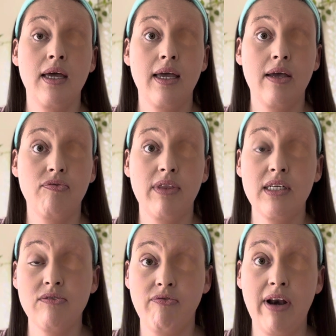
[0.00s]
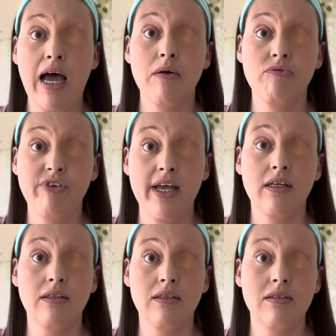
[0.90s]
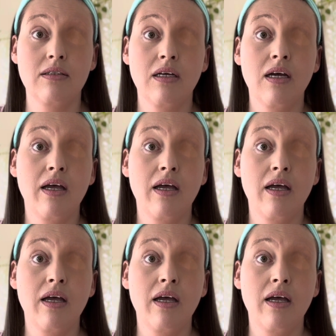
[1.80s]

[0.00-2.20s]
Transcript: If this flap fails,